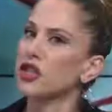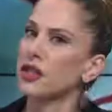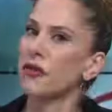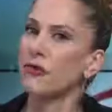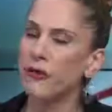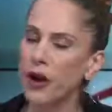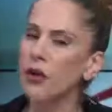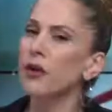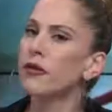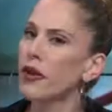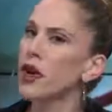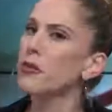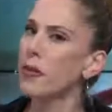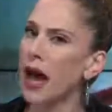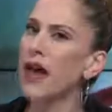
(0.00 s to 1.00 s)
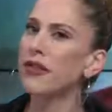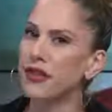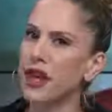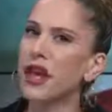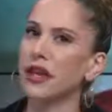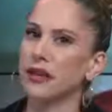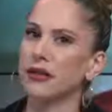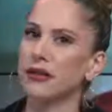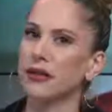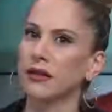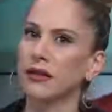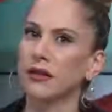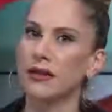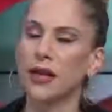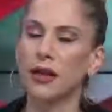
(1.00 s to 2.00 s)
is a very, very bad thing.
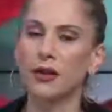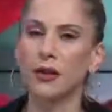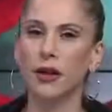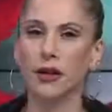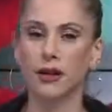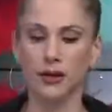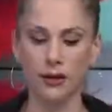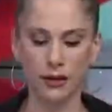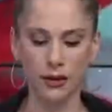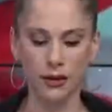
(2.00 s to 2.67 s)
Take a look.